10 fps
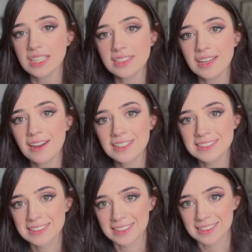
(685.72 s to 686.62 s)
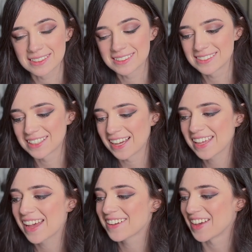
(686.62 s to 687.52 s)
He likes it.
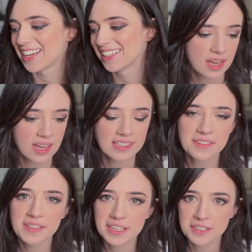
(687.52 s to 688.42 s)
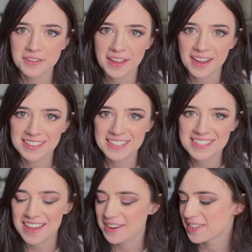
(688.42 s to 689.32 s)
Okay. I love, like, UK
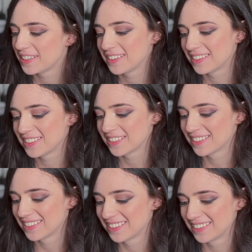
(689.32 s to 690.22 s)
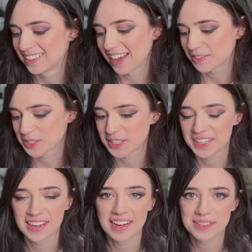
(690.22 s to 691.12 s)
accents. I'm
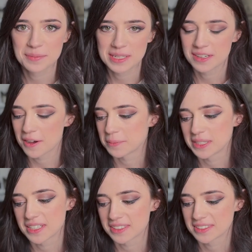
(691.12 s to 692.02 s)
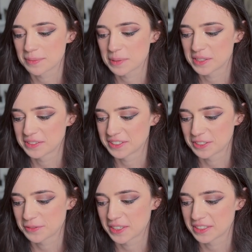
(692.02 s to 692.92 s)
sorry. I didn't mean to copy his accent, but it was
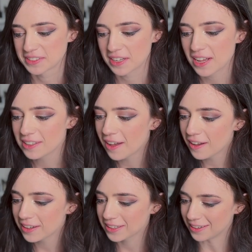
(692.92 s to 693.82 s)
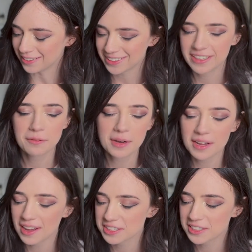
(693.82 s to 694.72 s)
just funny. He's like, I like it. You know
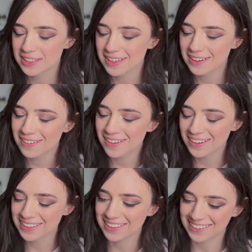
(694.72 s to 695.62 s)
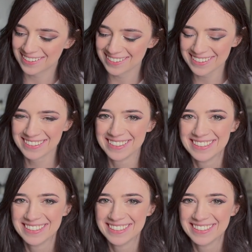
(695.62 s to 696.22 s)
what? Actually, I like it.